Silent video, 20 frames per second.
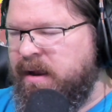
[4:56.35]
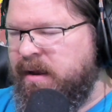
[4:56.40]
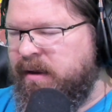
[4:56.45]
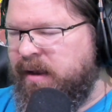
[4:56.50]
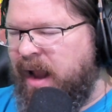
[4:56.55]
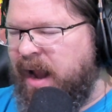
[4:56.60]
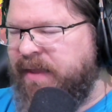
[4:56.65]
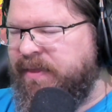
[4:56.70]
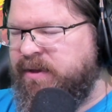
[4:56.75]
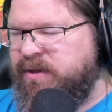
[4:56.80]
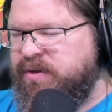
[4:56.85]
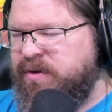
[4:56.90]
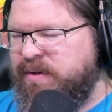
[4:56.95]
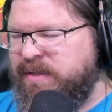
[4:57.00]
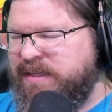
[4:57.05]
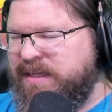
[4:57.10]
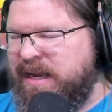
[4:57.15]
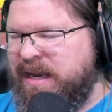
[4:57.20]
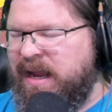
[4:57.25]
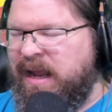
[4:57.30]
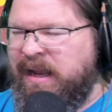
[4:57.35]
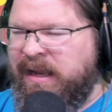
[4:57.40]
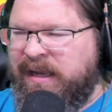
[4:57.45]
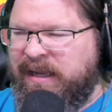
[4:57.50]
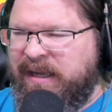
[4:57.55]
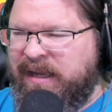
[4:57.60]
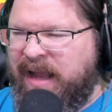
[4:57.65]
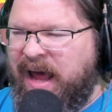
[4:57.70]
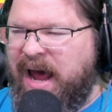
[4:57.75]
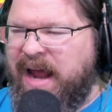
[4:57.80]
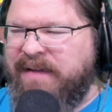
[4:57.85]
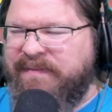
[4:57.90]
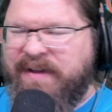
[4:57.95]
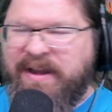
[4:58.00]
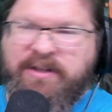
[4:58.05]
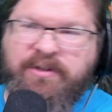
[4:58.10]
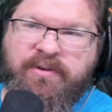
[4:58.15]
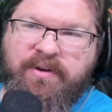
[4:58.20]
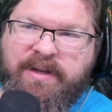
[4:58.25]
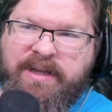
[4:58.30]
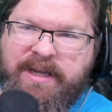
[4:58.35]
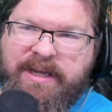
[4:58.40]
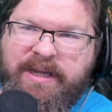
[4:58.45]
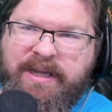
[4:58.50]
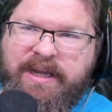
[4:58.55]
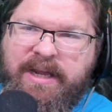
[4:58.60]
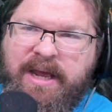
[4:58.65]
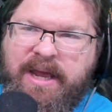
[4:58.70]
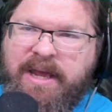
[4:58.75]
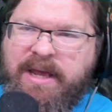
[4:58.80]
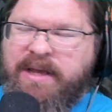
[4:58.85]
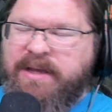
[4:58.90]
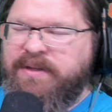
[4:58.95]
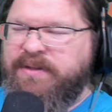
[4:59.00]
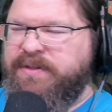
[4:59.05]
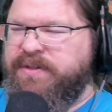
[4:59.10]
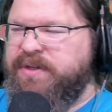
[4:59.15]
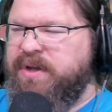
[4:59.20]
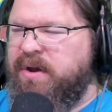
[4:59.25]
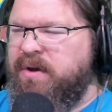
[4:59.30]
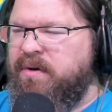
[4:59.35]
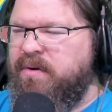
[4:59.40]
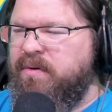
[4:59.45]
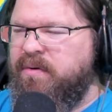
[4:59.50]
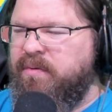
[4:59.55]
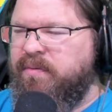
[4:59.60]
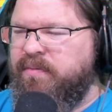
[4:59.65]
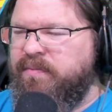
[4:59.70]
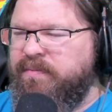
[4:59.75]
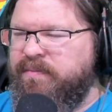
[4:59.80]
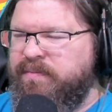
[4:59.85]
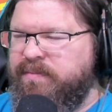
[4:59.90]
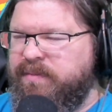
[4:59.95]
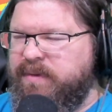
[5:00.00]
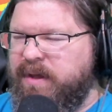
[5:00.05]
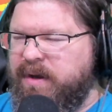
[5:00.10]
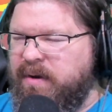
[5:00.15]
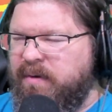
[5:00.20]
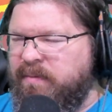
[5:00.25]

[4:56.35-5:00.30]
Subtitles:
A lot of these units get a lot of extra ki, so you know,